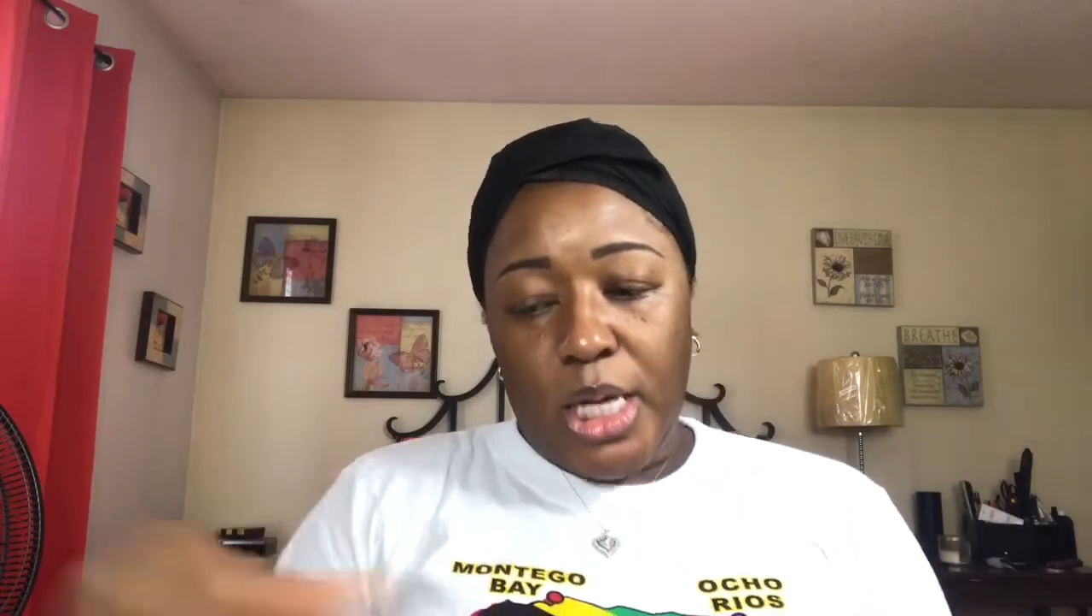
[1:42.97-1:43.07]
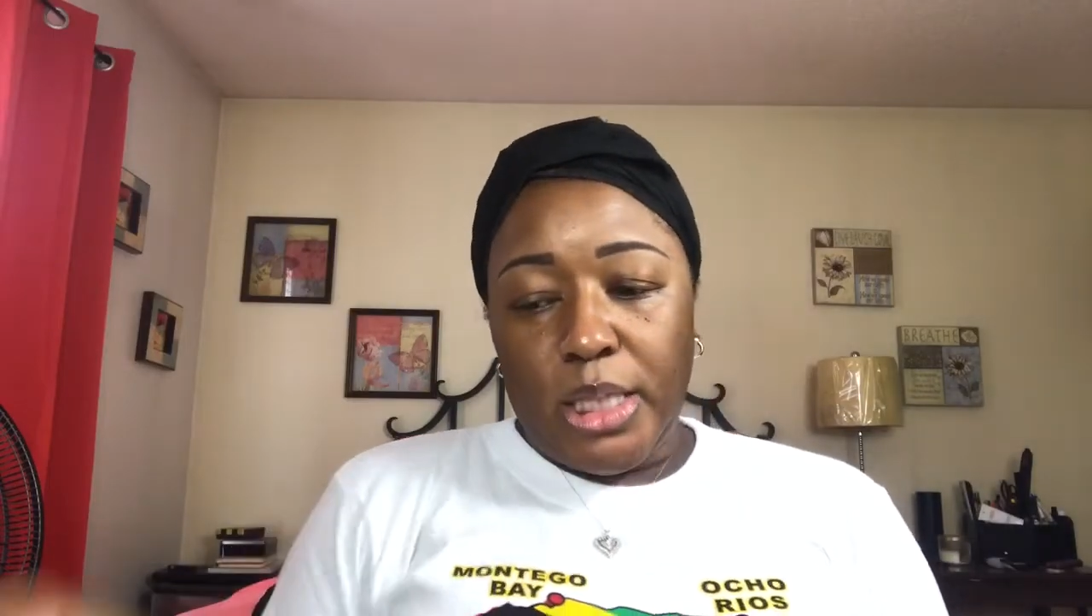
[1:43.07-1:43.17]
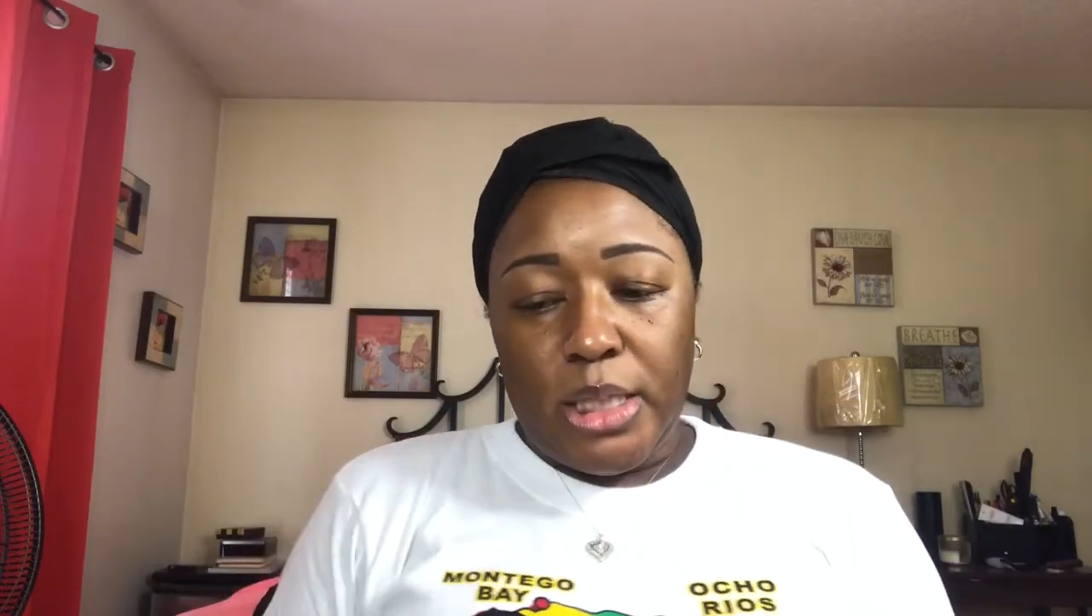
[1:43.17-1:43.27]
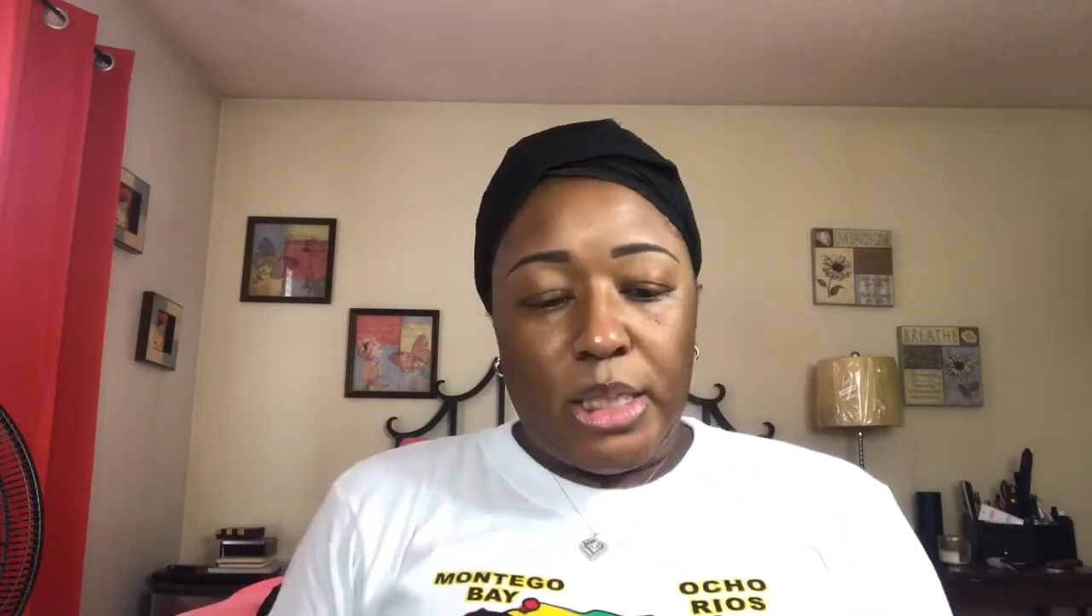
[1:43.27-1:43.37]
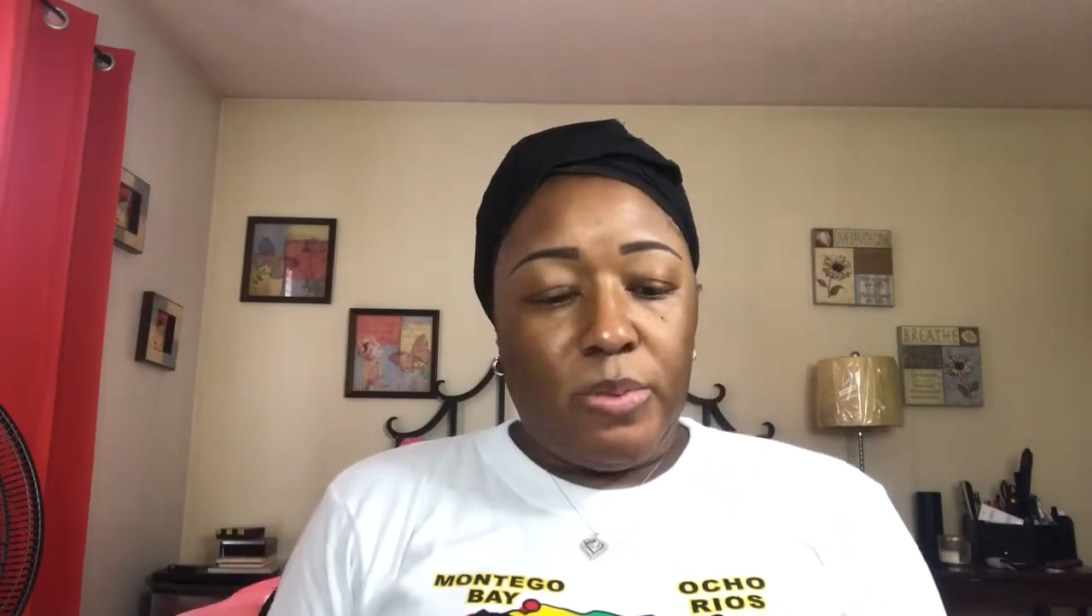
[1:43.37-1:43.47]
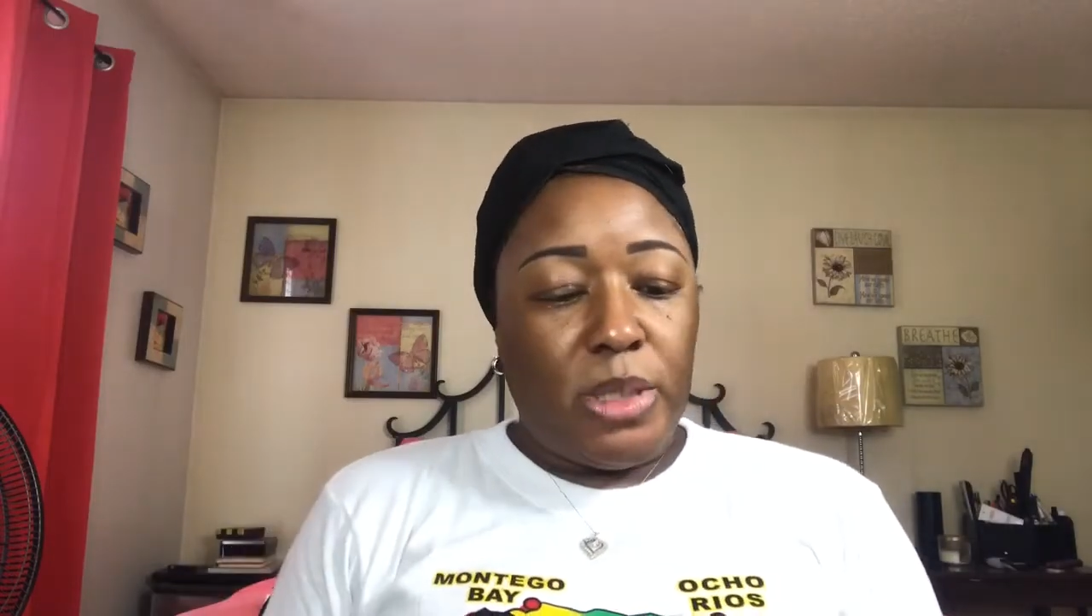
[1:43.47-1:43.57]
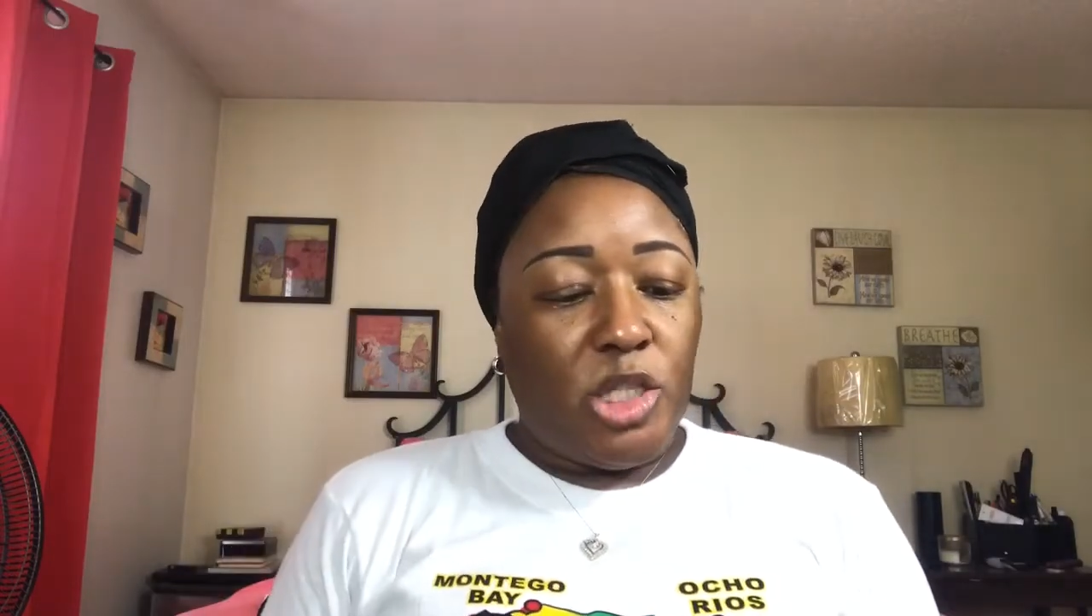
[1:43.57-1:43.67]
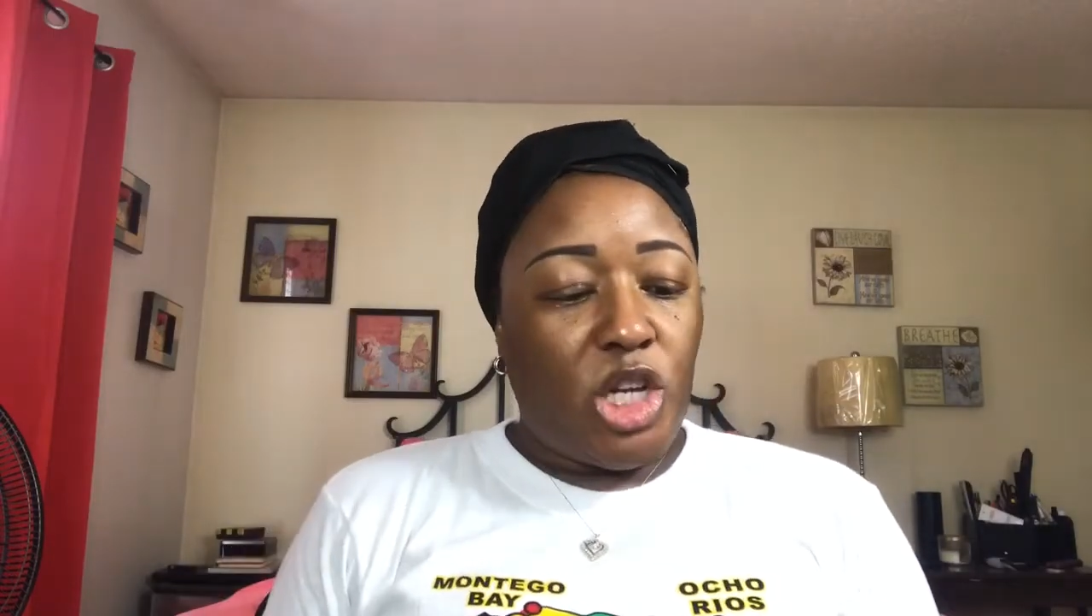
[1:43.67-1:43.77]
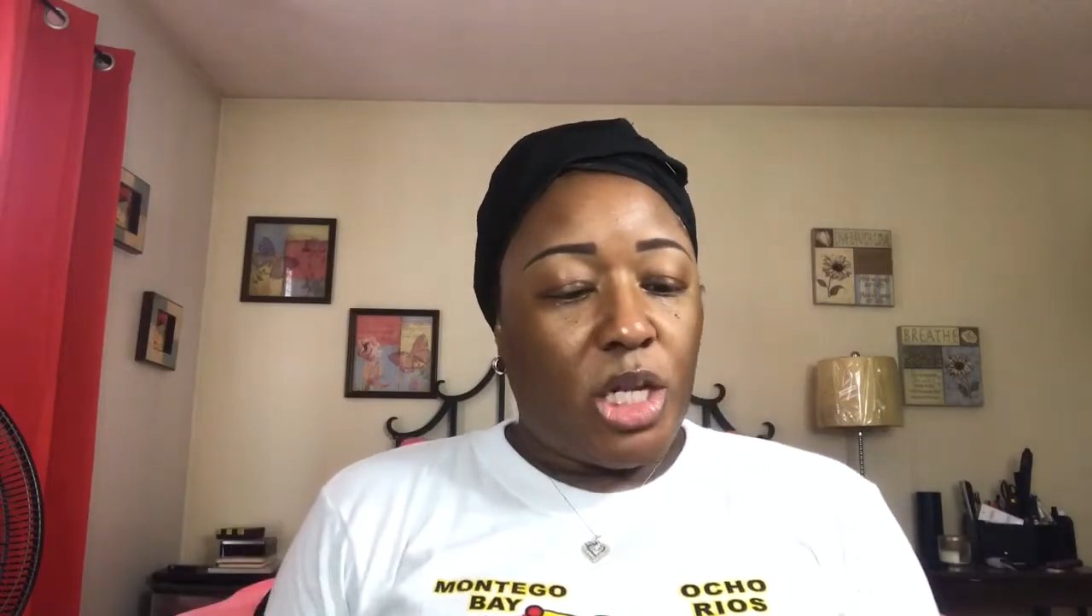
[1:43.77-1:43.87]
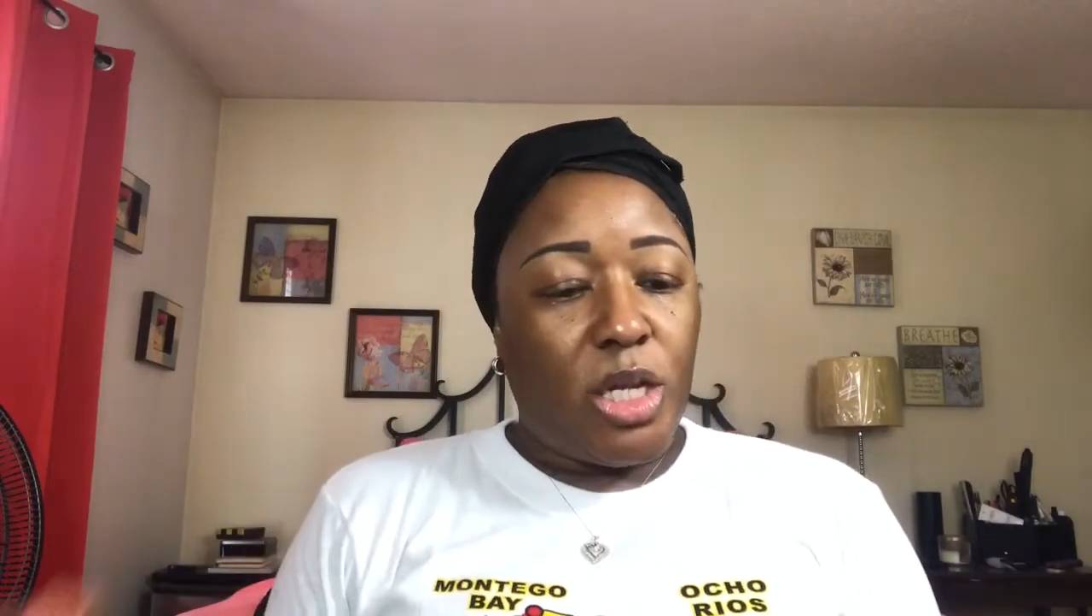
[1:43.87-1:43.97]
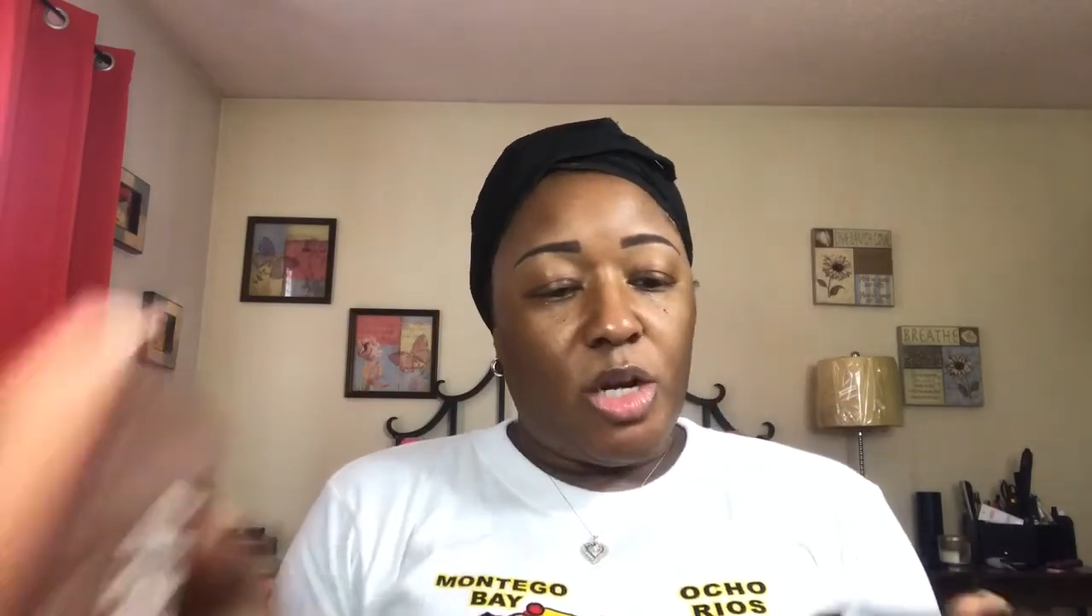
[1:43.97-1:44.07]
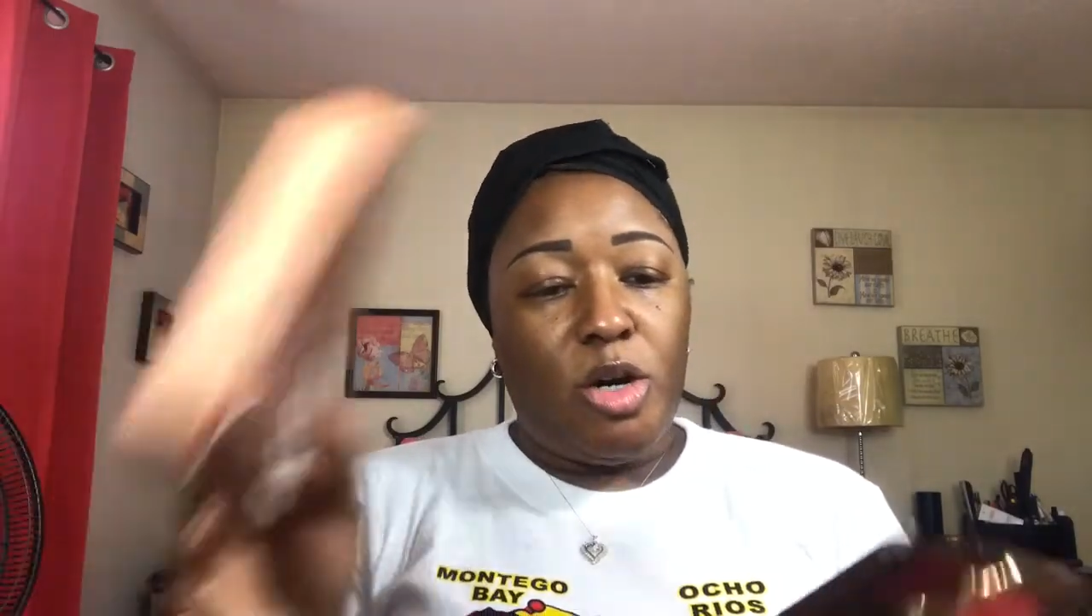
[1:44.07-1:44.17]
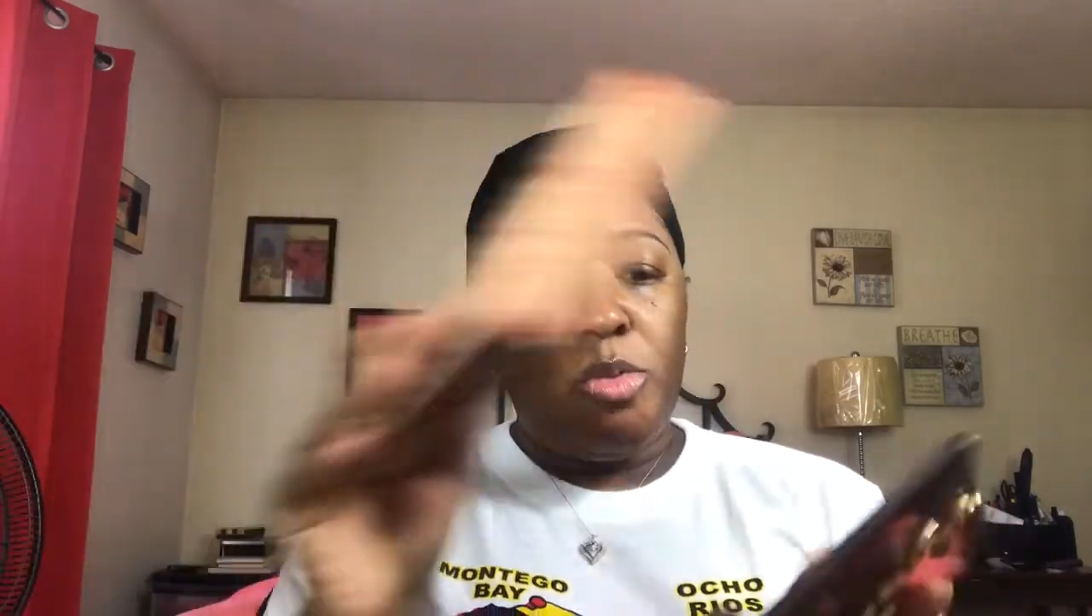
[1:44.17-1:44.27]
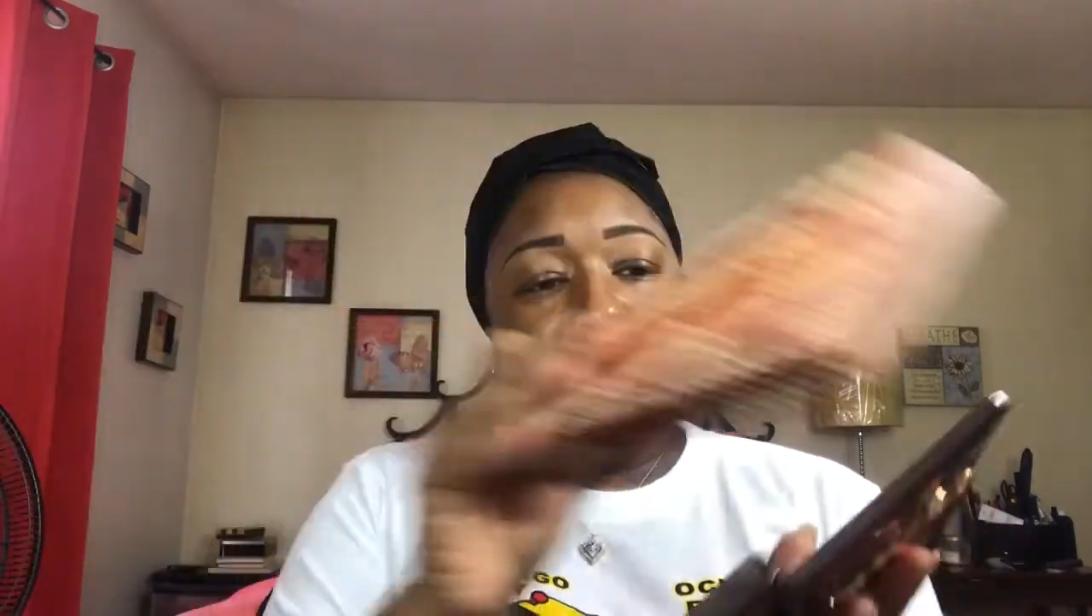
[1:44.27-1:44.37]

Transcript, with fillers: This is what the chocolate gold